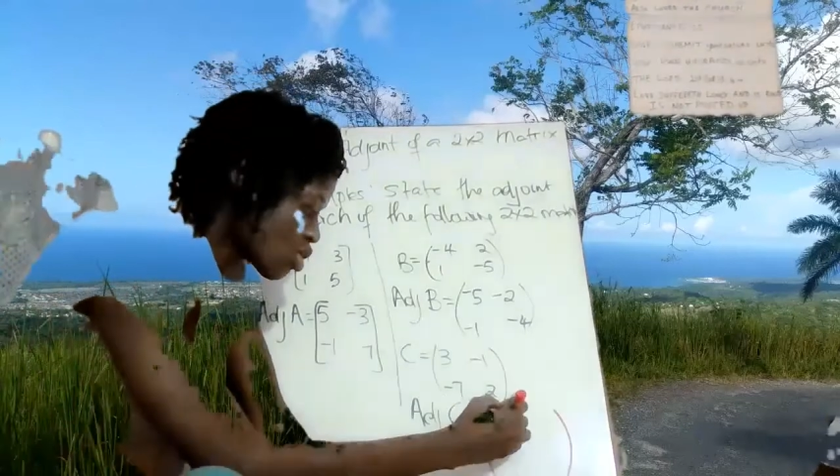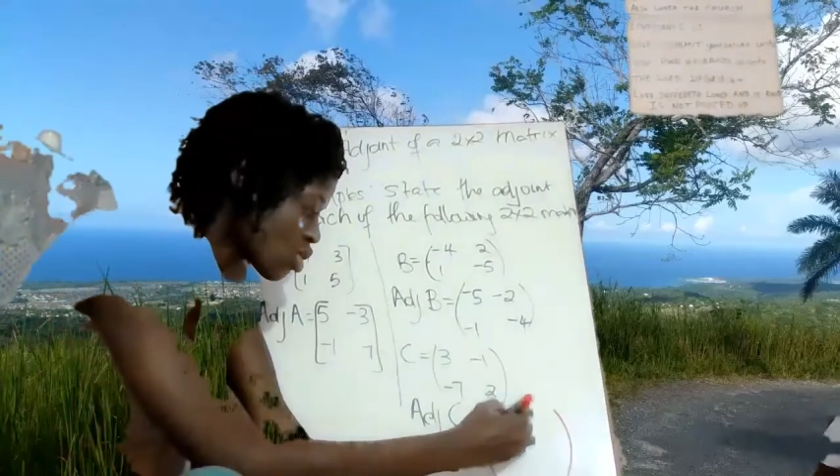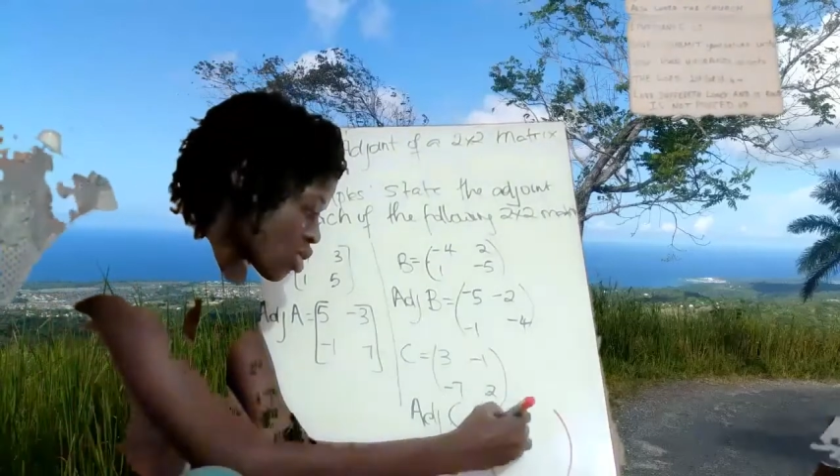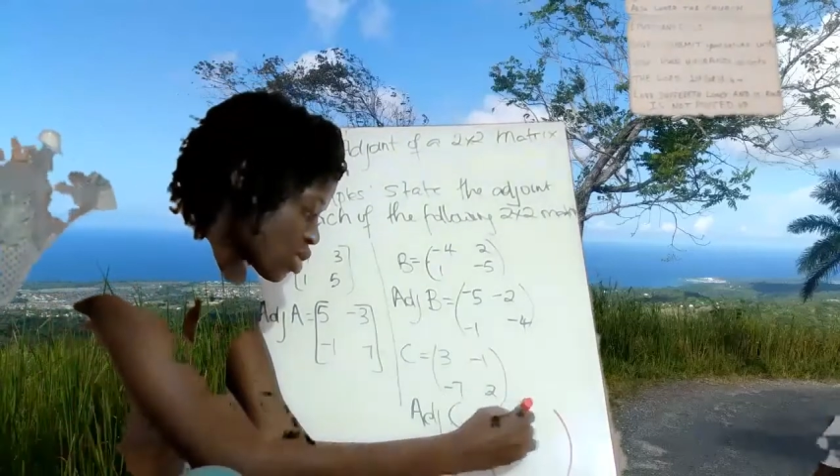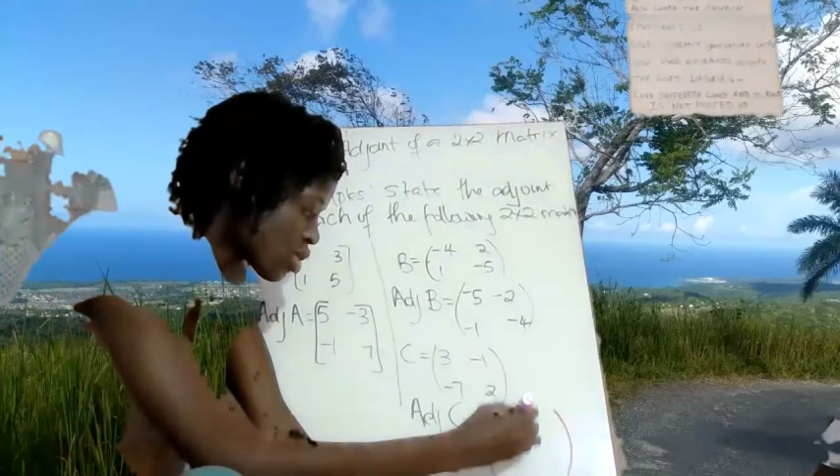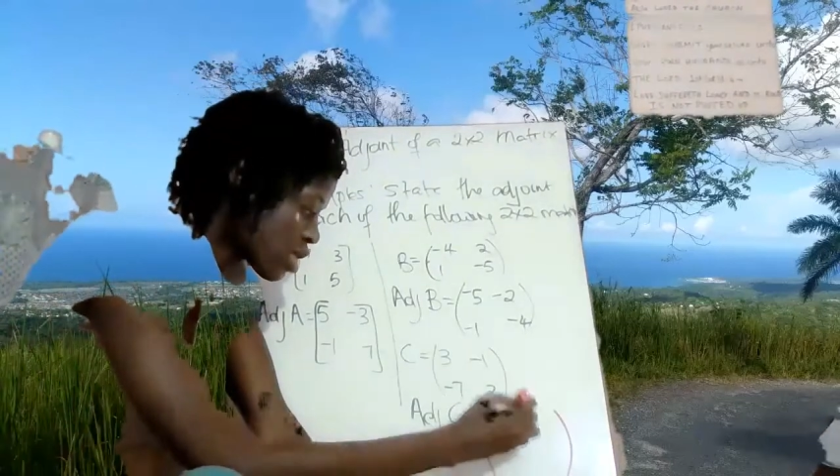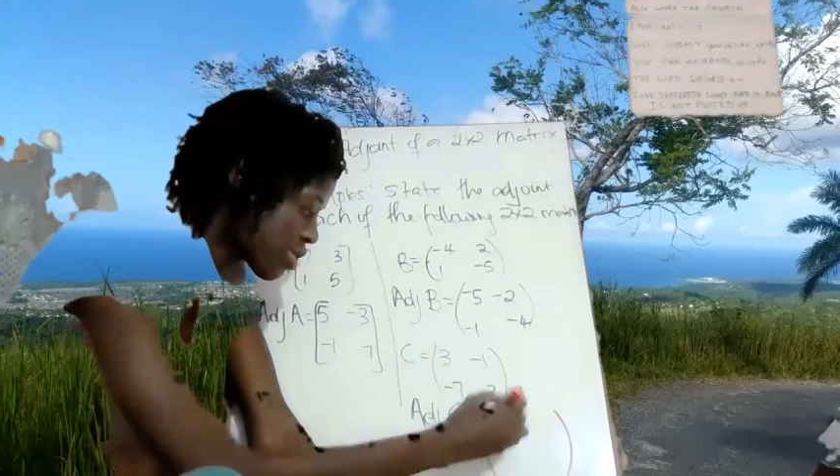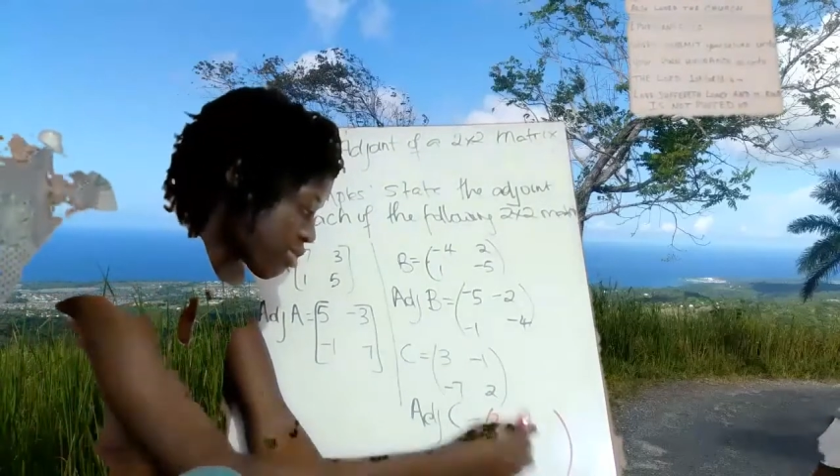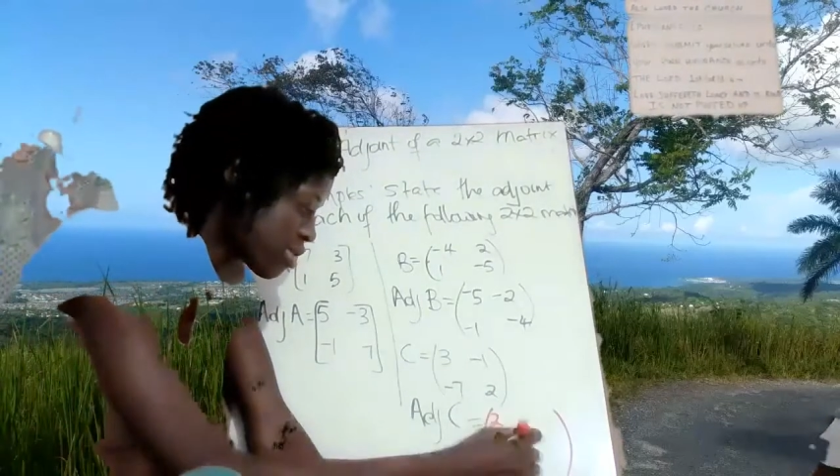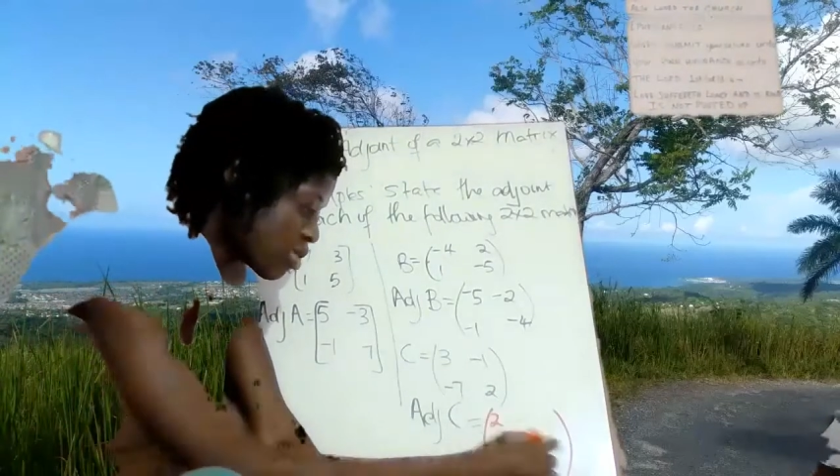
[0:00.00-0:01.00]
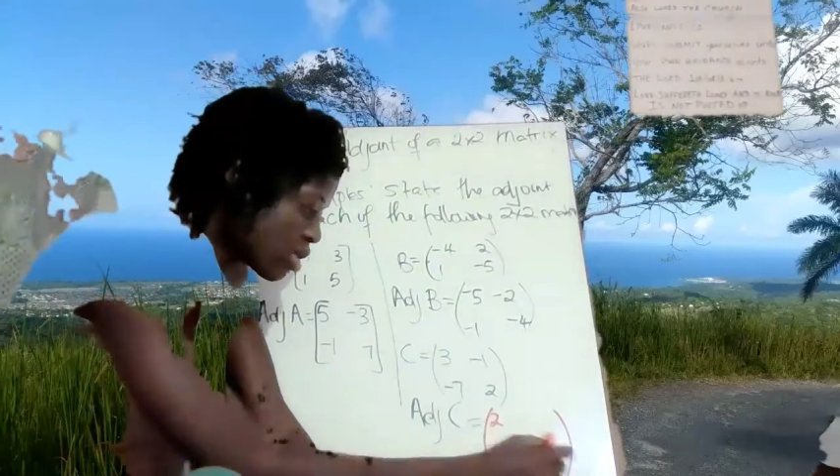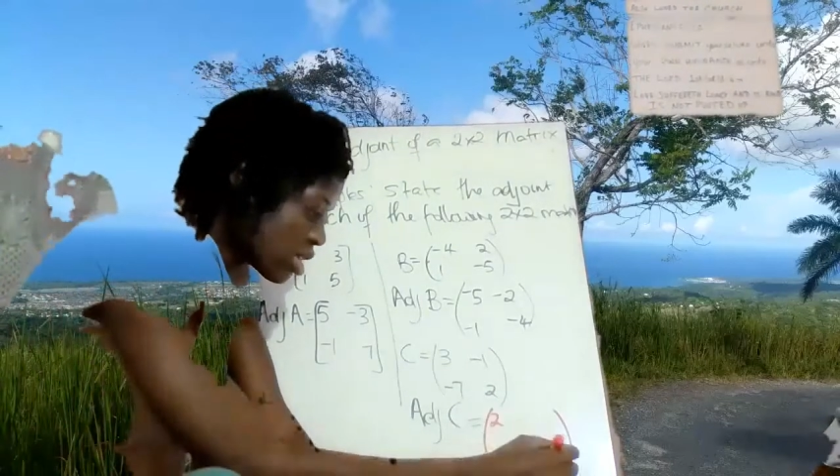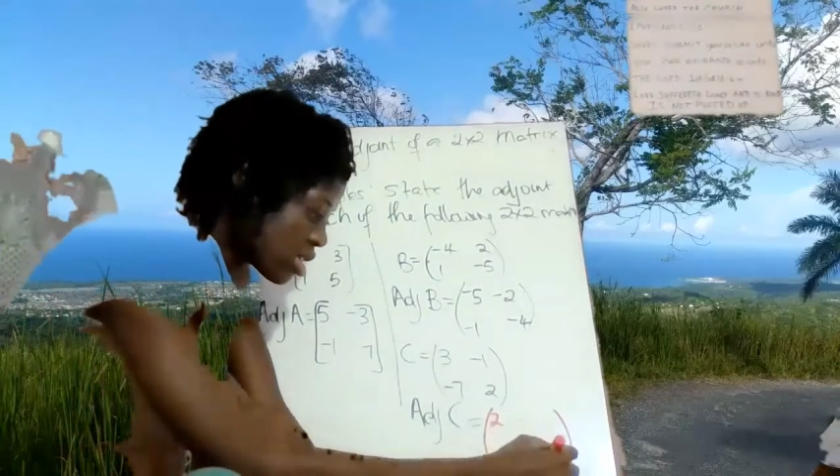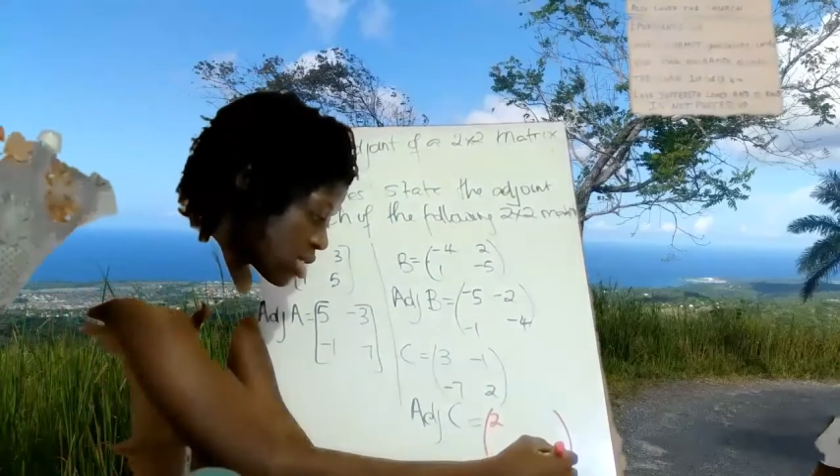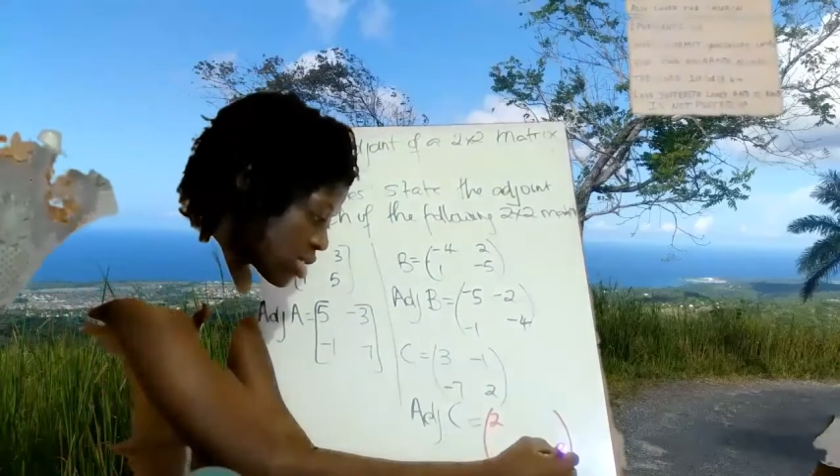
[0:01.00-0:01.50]
goes where 3
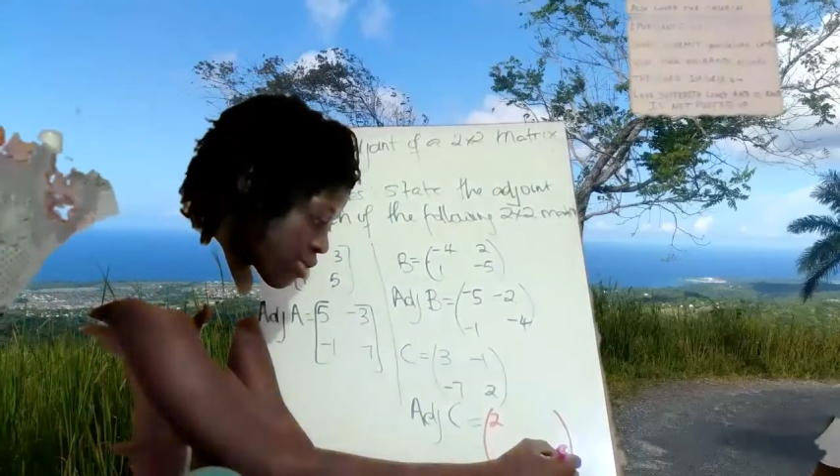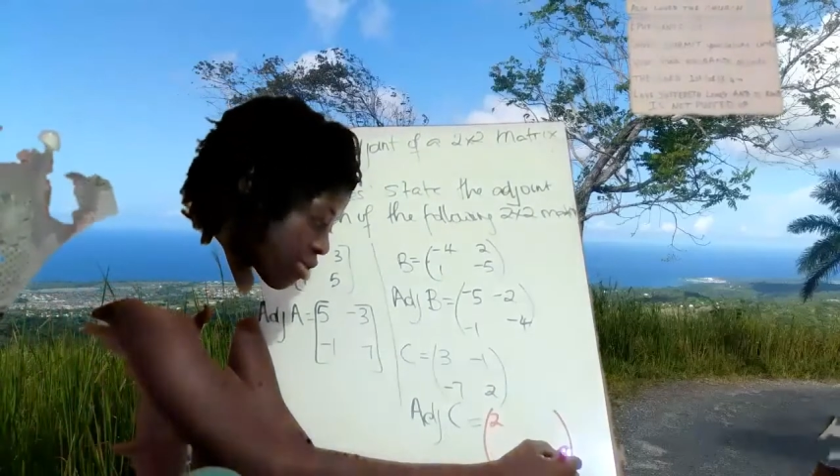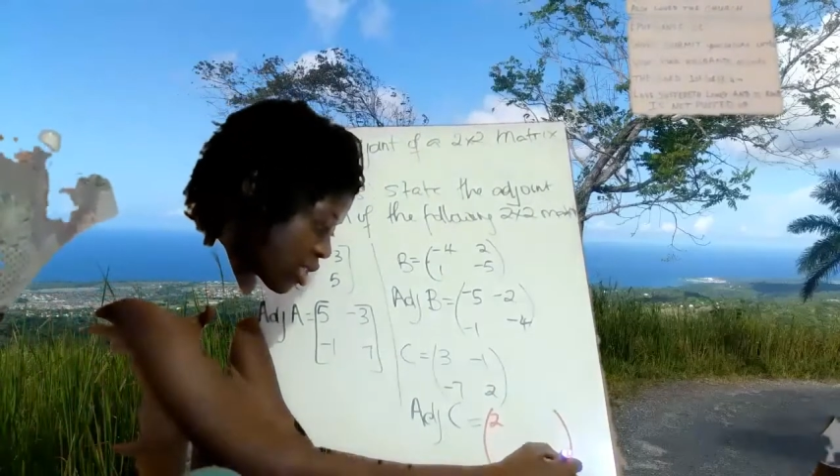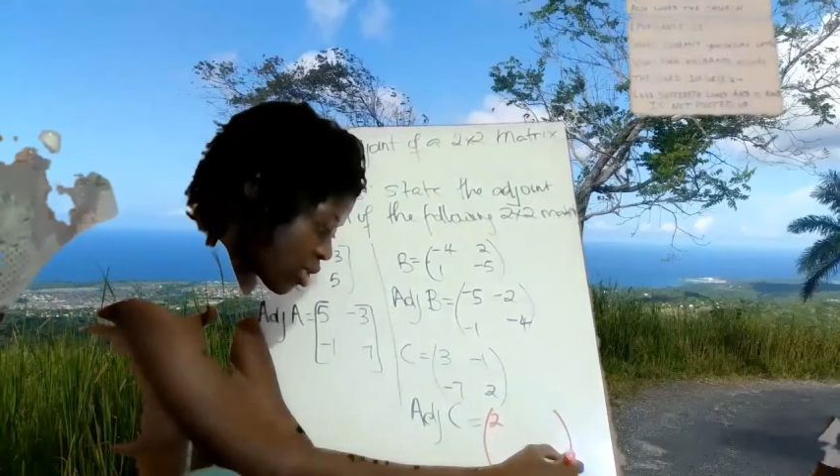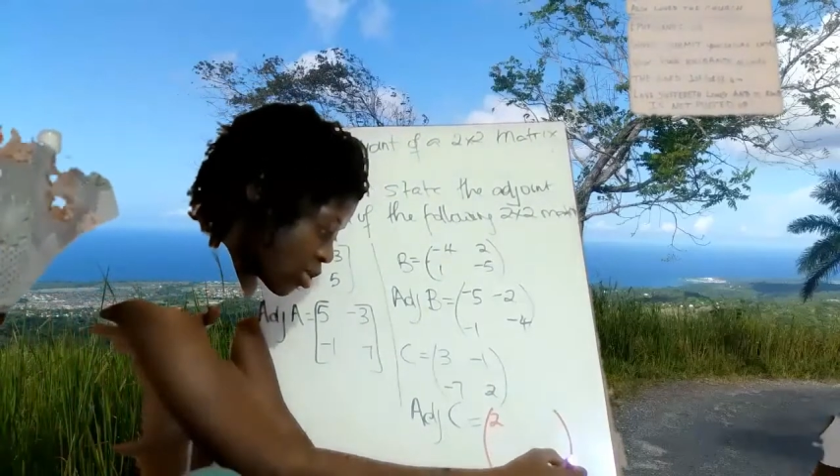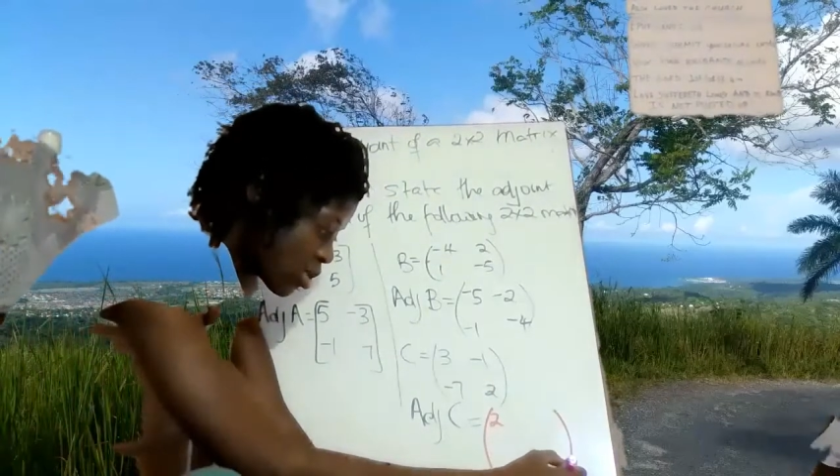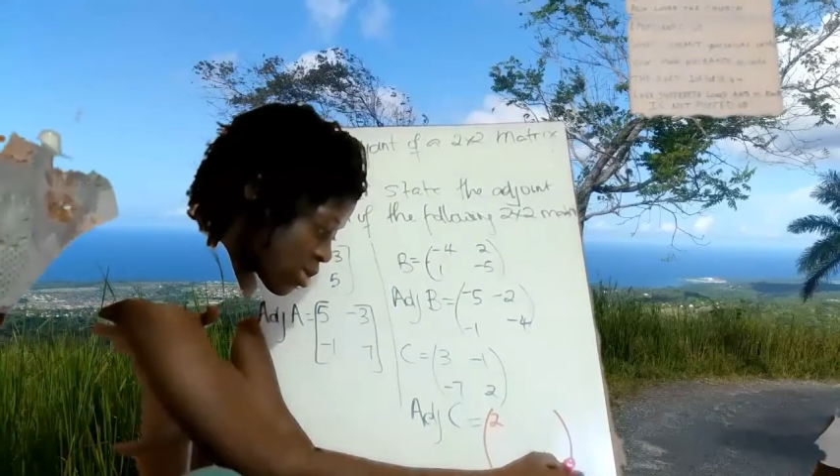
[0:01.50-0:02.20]
was, 3 goes